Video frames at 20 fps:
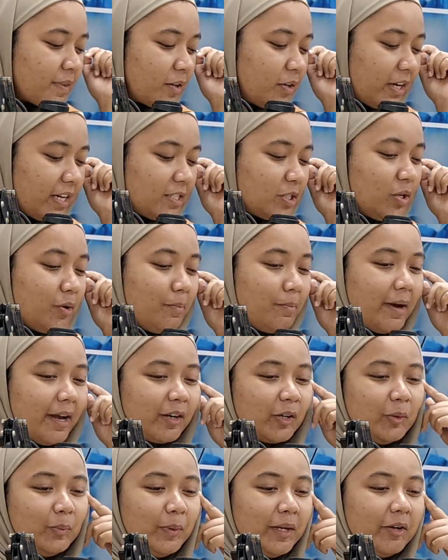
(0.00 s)
Okay, so
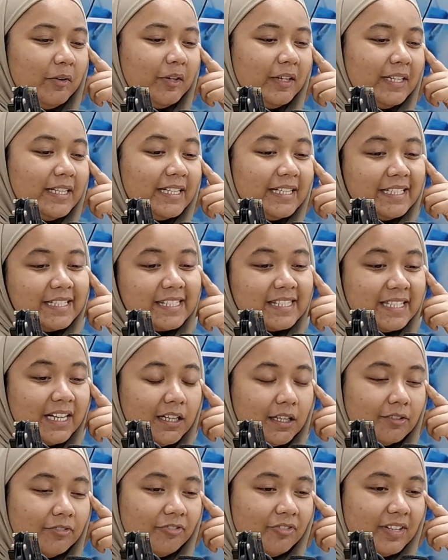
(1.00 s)
microplate reader
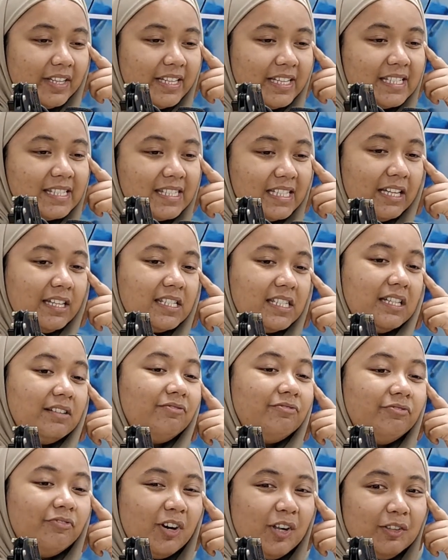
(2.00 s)
itself it's
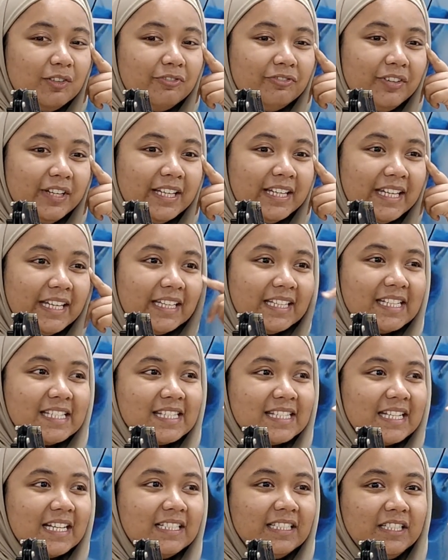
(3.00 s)
involving in the
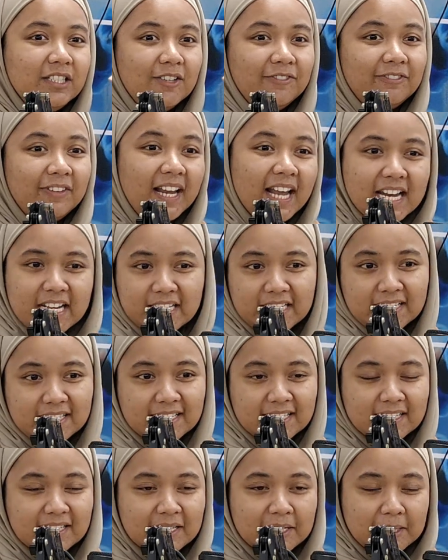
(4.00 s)
study of light.
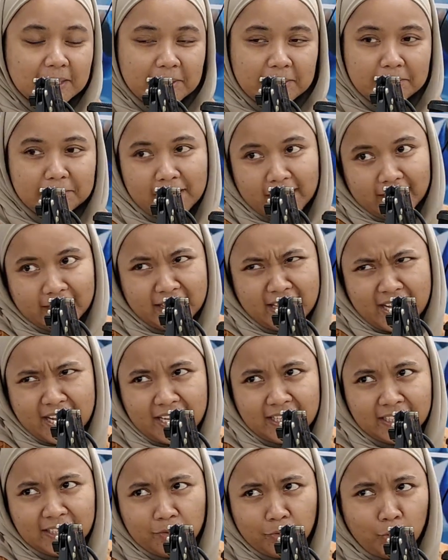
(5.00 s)
But
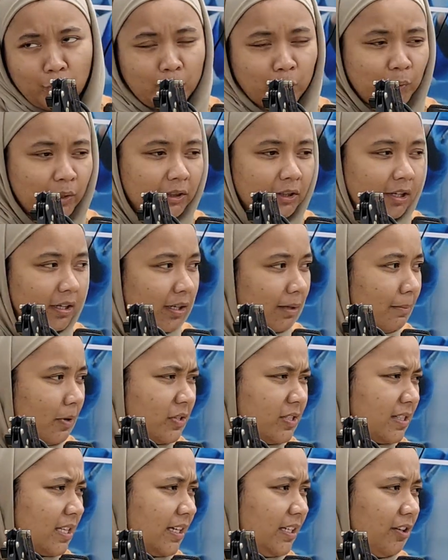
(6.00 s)
then when we talk about
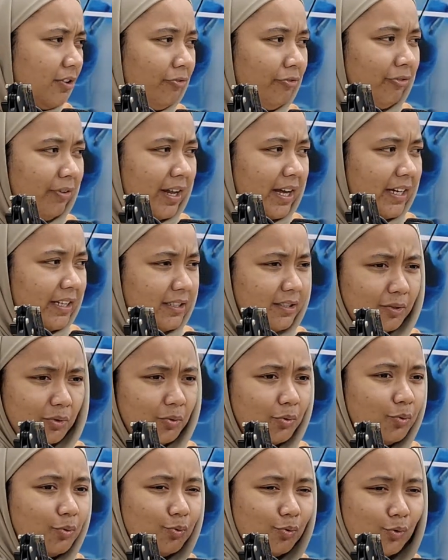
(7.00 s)
study of light,
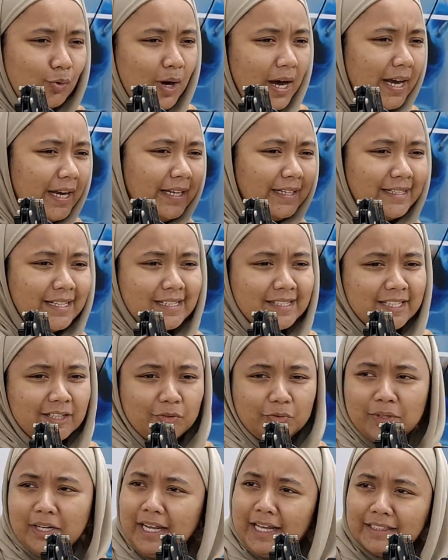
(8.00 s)
why does it
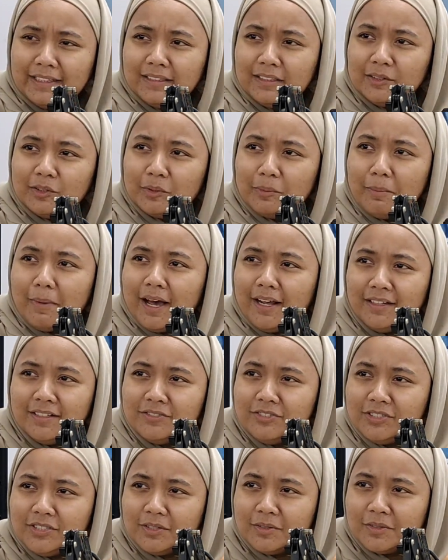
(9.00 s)
related to biology or